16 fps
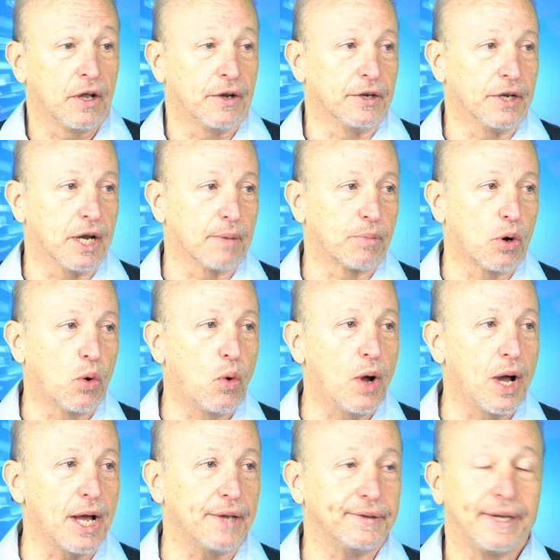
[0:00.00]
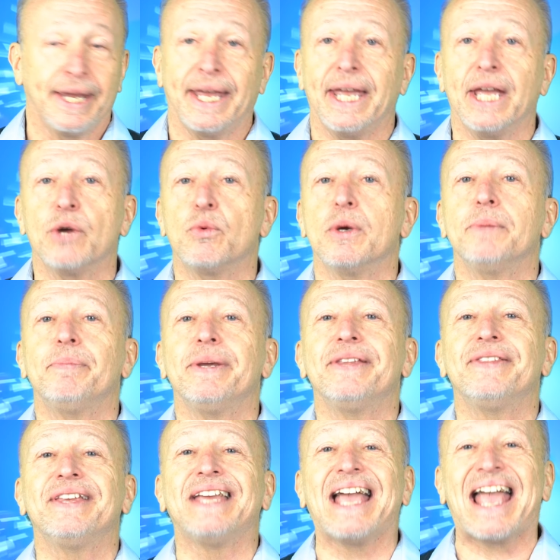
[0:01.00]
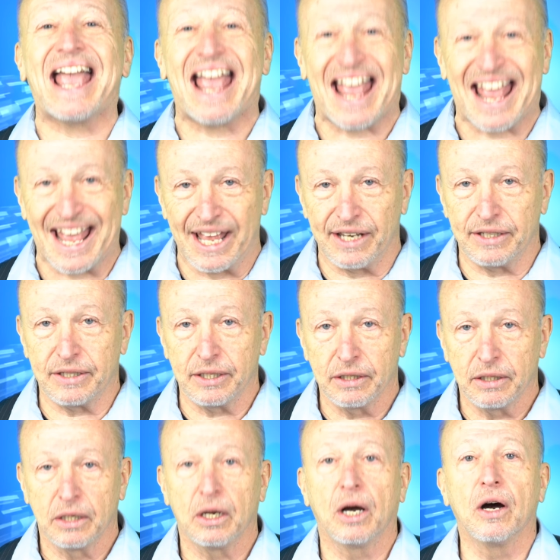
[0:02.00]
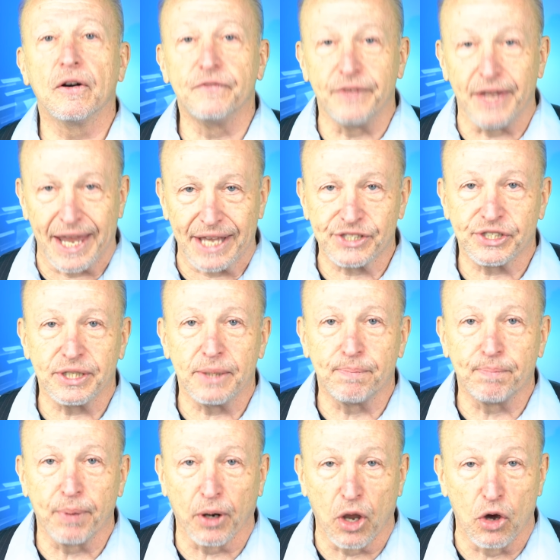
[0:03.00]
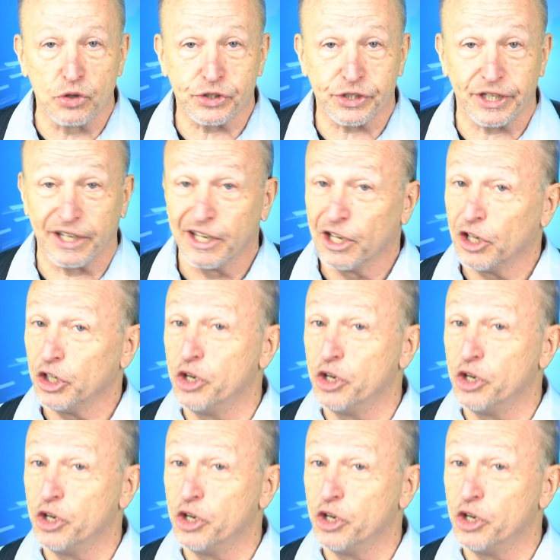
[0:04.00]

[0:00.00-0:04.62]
Number one, it would be the end of Nancy Pelosi.